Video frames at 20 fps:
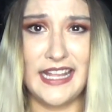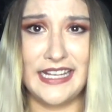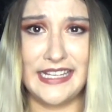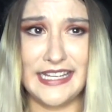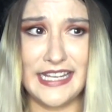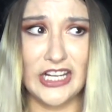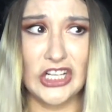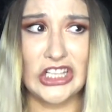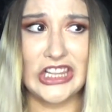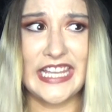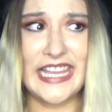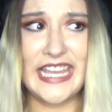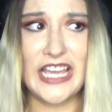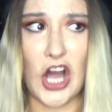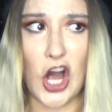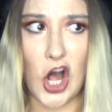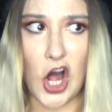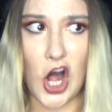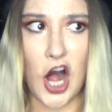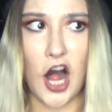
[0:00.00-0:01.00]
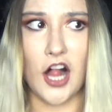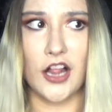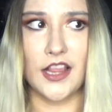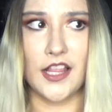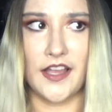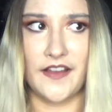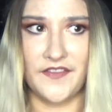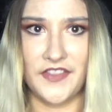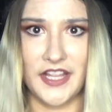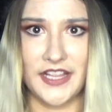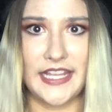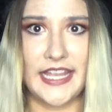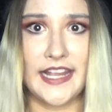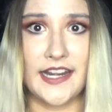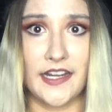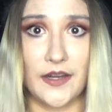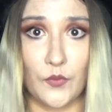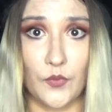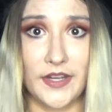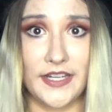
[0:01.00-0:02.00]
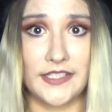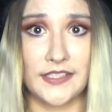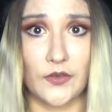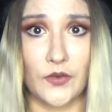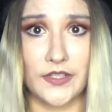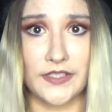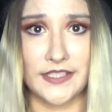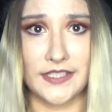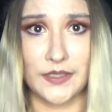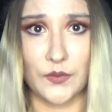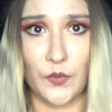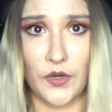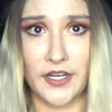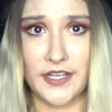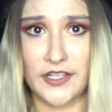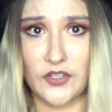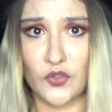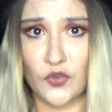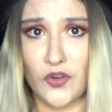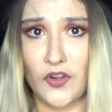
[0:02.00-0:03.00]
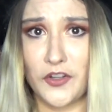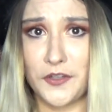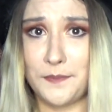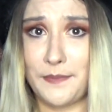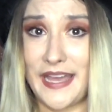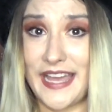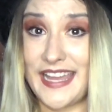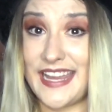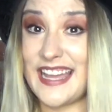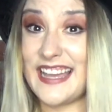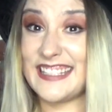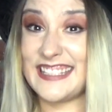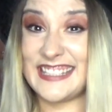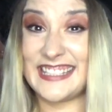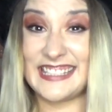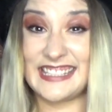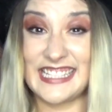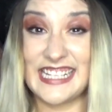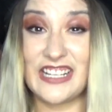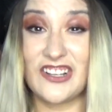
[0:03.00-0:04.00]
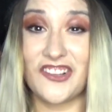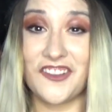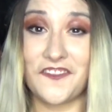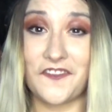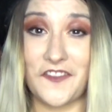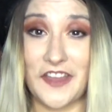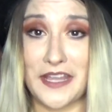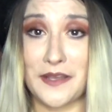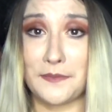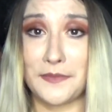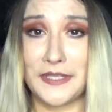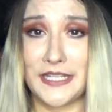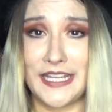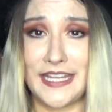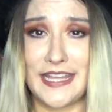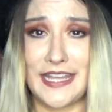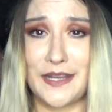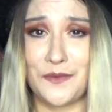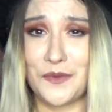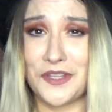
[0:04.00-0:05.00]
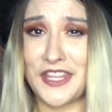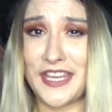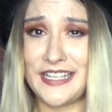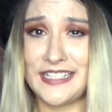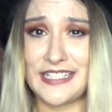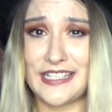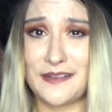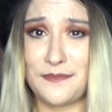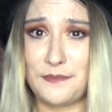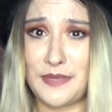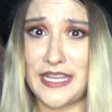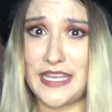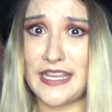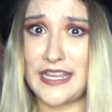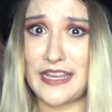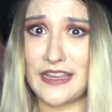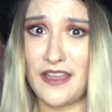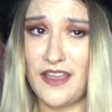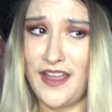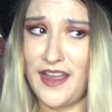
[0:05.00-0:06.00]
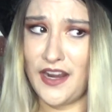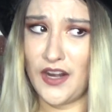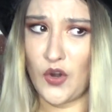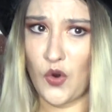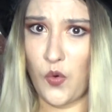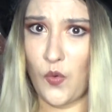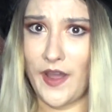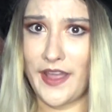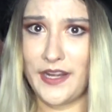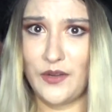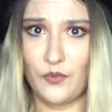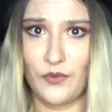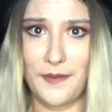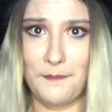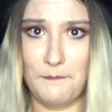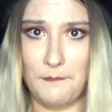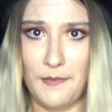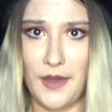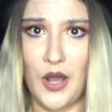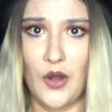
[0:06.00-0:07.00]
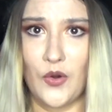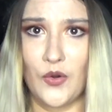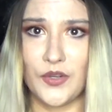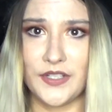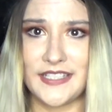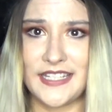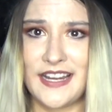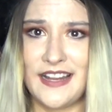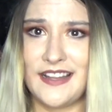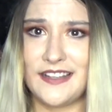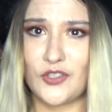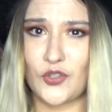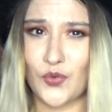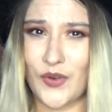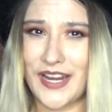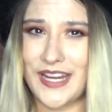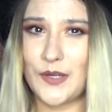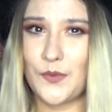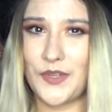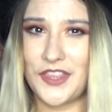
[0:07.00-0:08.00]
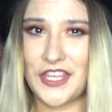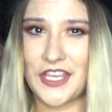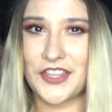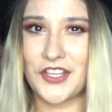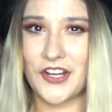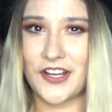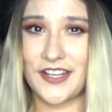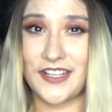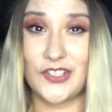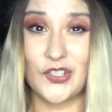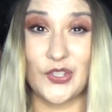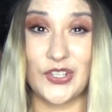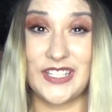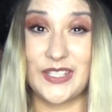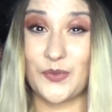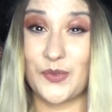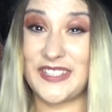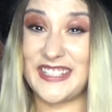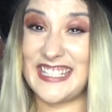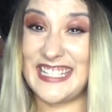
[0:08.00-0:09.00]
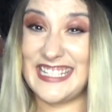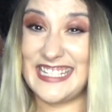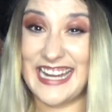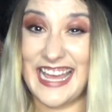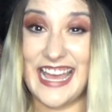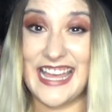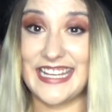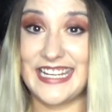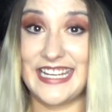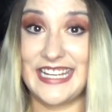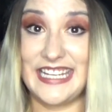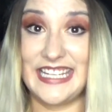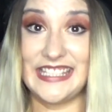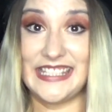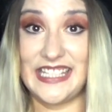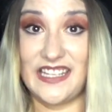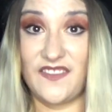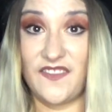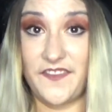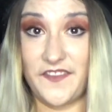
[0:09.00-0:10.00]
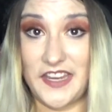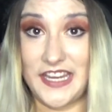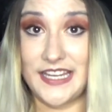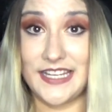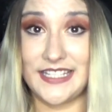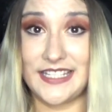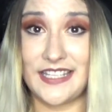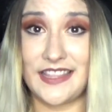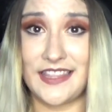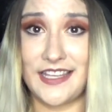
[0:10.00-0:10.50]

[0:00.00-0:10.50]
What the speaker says: Nearly all of the land and resources were controlled by a single family, and with Iceland being quite remote, trade with other countries was not an easy feat.